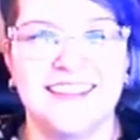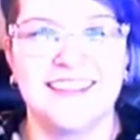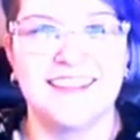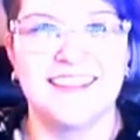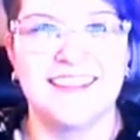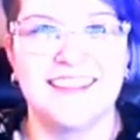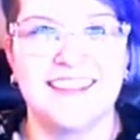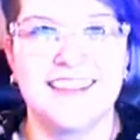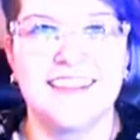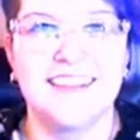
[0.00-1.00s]

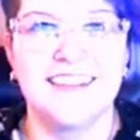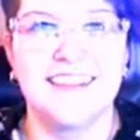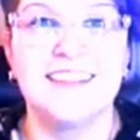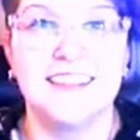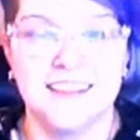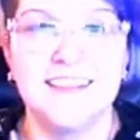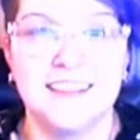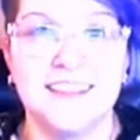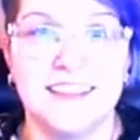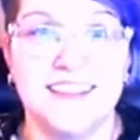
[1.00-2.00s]

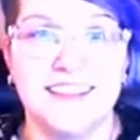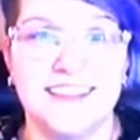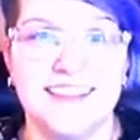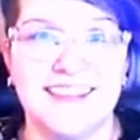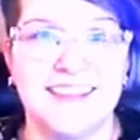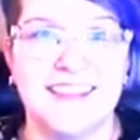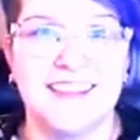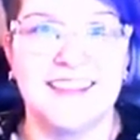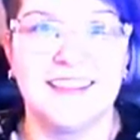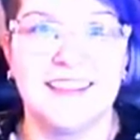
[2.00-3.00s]

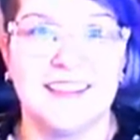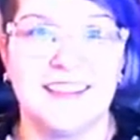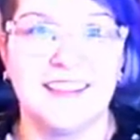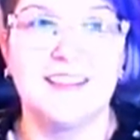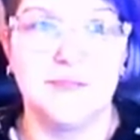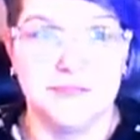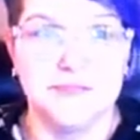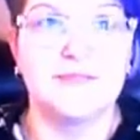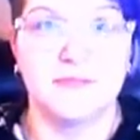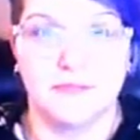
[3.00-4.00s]

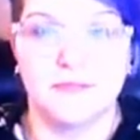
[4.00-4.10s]
[no speech]